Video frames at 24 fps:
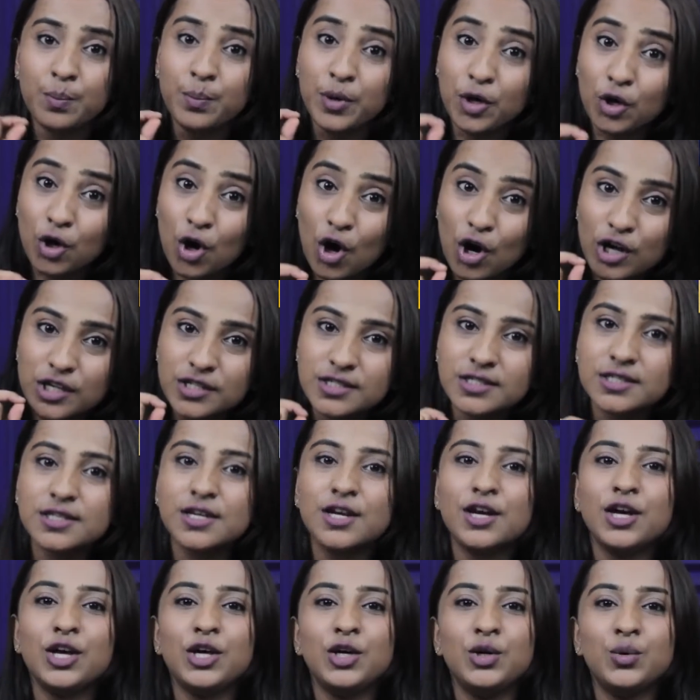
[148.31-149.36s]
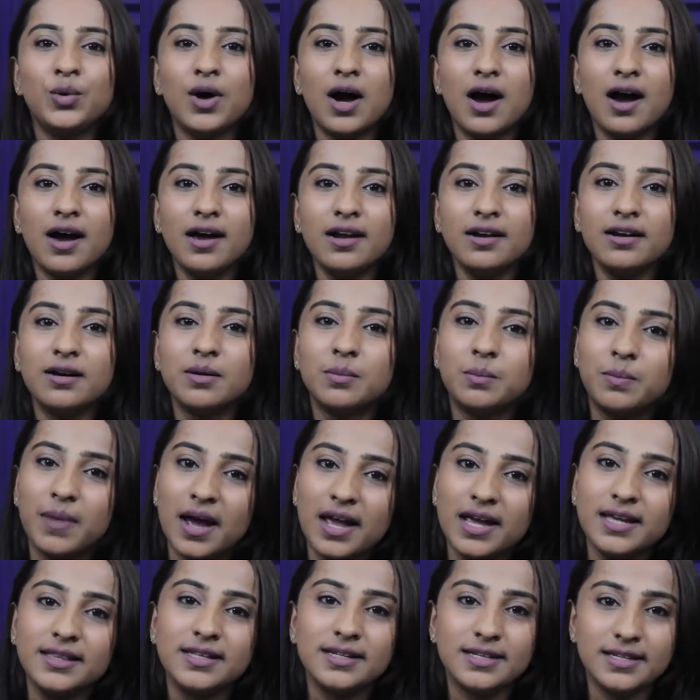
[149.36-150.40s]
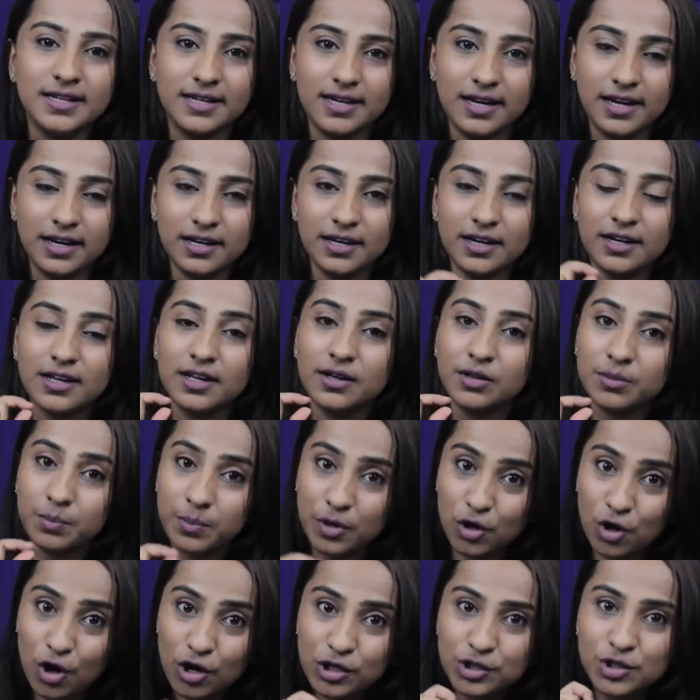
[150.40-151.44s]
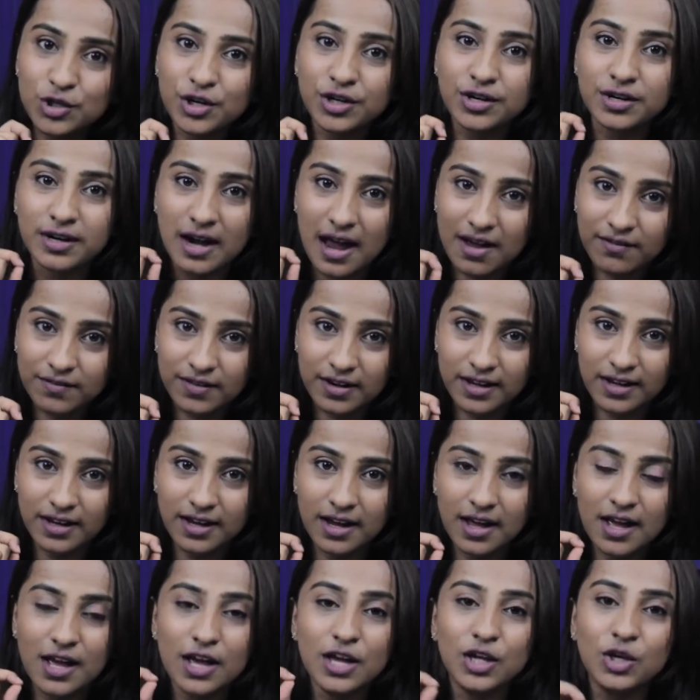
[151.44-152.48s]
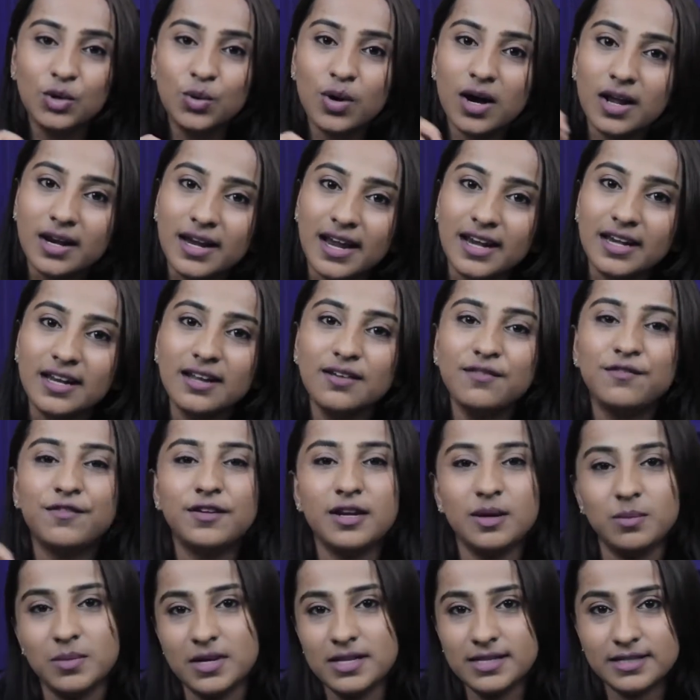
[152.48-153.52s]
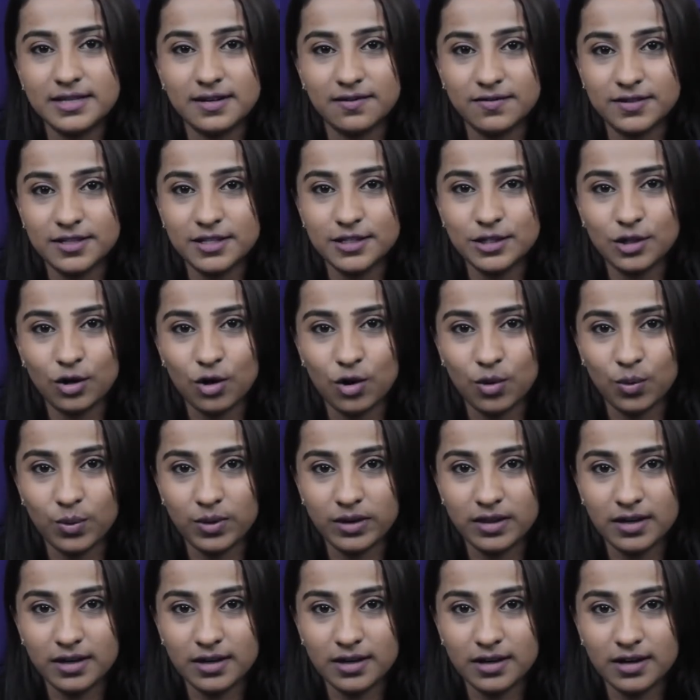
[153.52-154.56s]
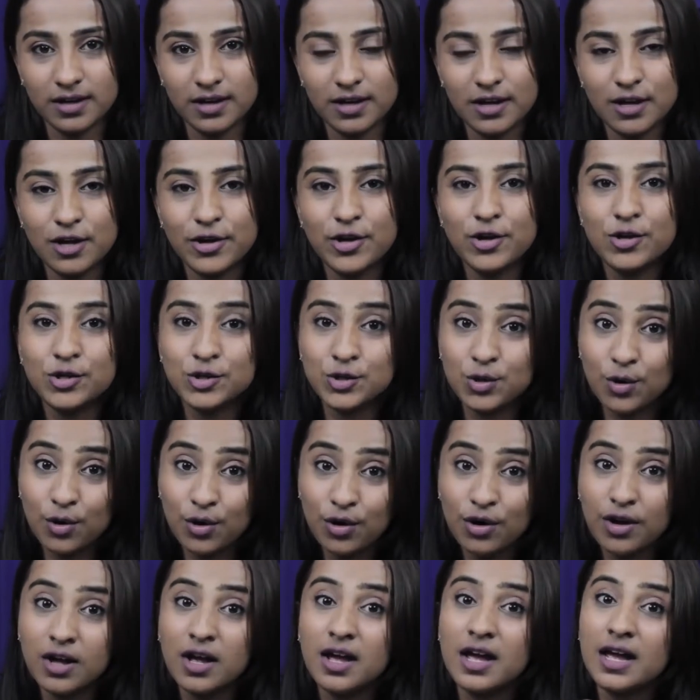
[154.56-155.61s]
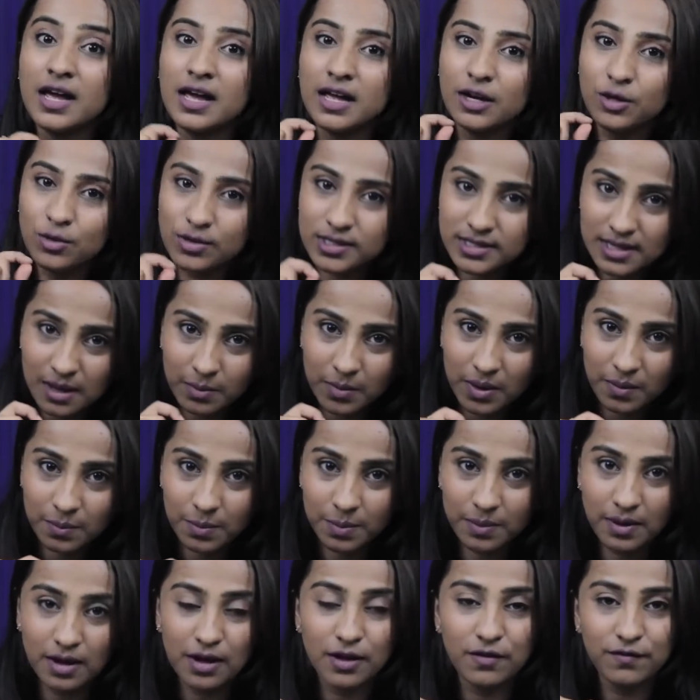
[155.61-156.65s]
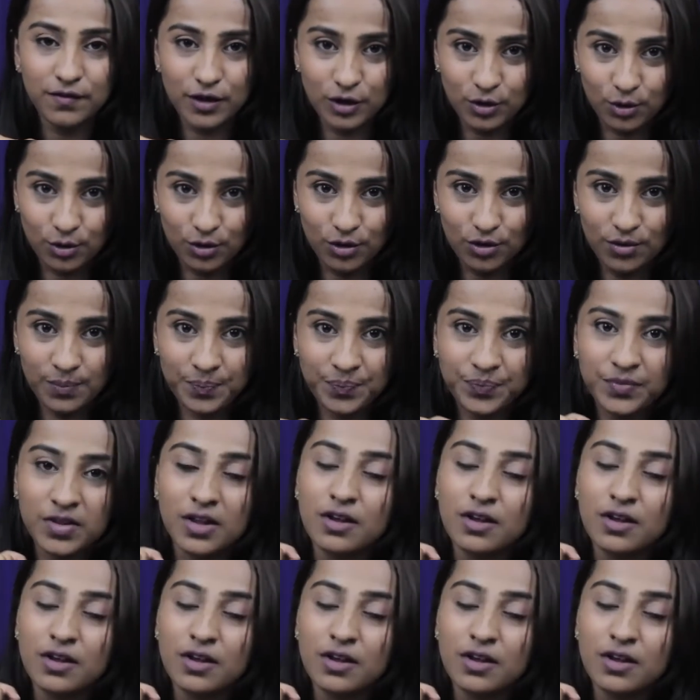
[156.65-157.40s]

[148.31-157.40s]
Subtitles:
Because you are buying the ticket, because you are traveling, you are getting free meal services along with it. So, to sum up, we know,